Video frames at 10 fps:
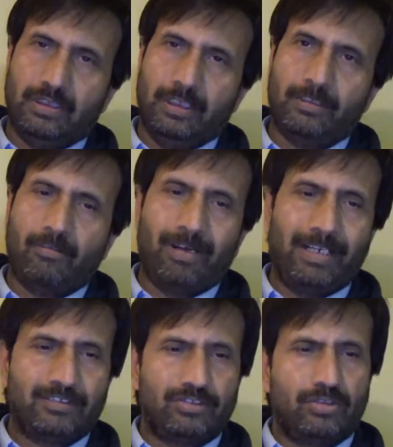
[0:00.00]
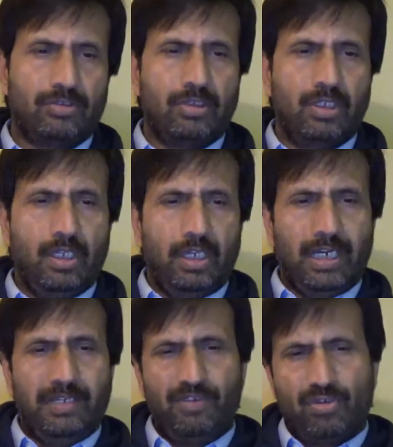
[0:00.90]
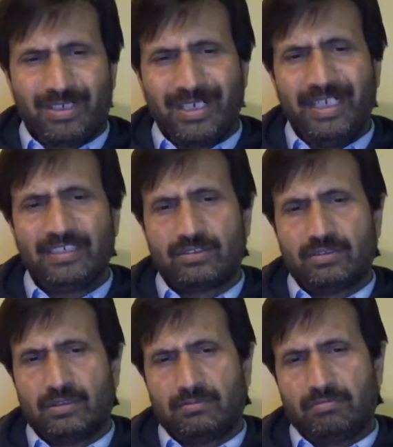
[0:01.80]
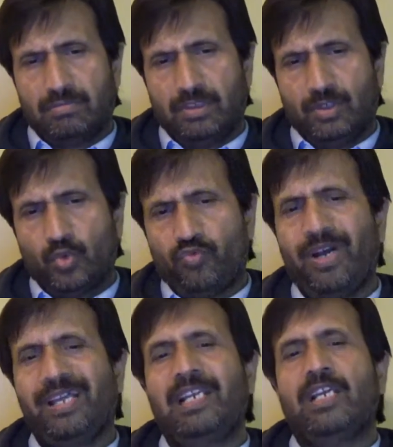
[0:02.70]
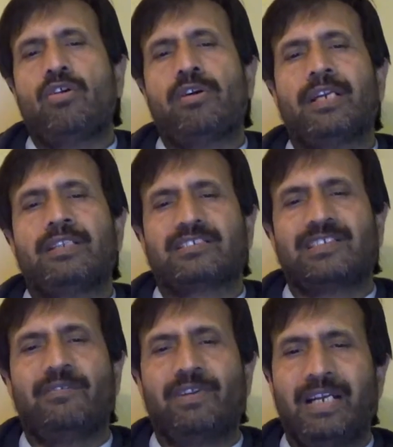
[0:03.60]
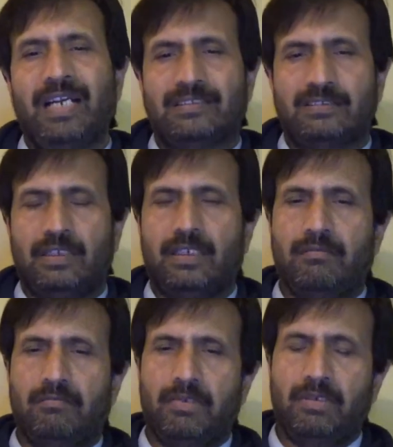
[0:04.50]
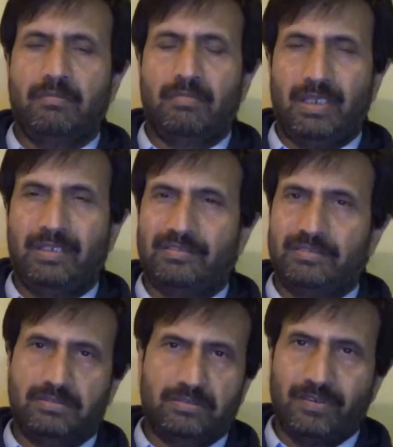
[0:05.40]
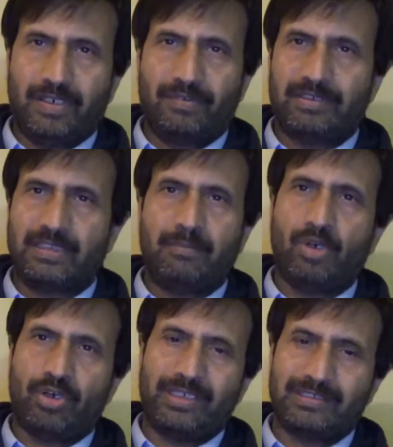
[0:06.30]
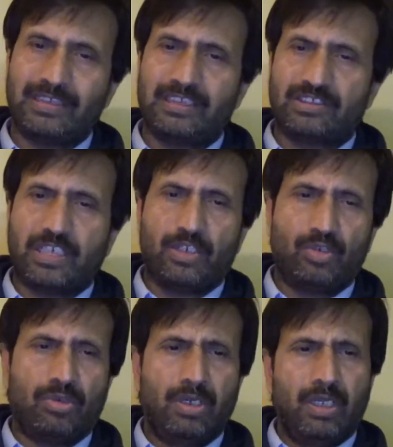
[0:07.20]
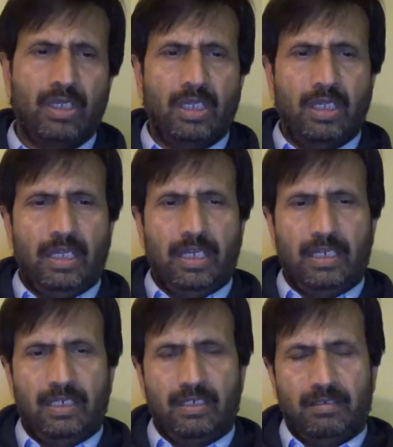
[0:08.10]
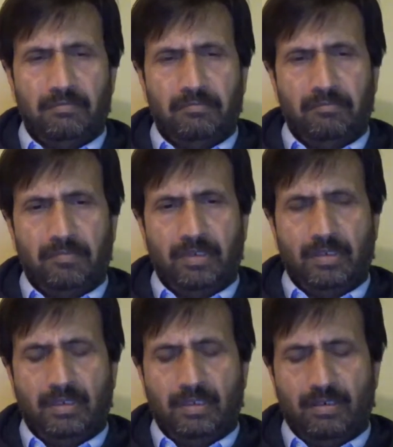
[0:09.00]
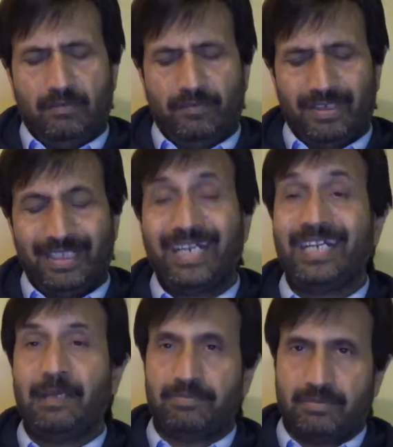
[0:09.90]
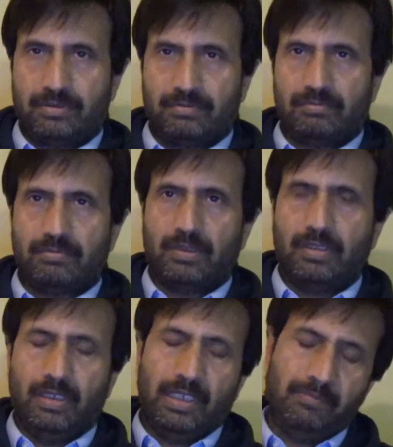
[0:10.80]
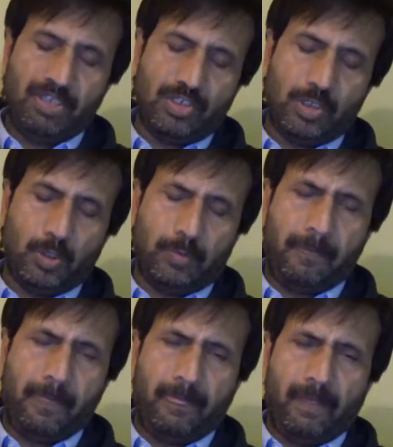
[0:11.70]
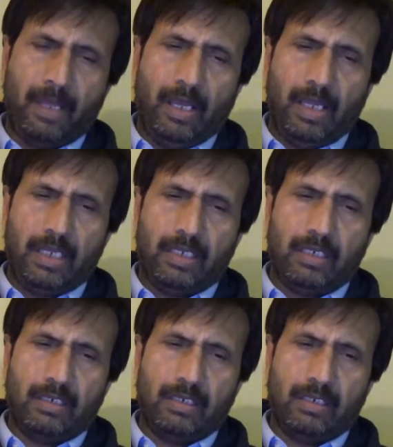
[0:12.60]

in the glands you know and if your doctor needs to, uh, to finally target the salivary glands, and uh, I would advise them or a CT scan, you know, and uh, uh, further in-depth uh, images, you know. And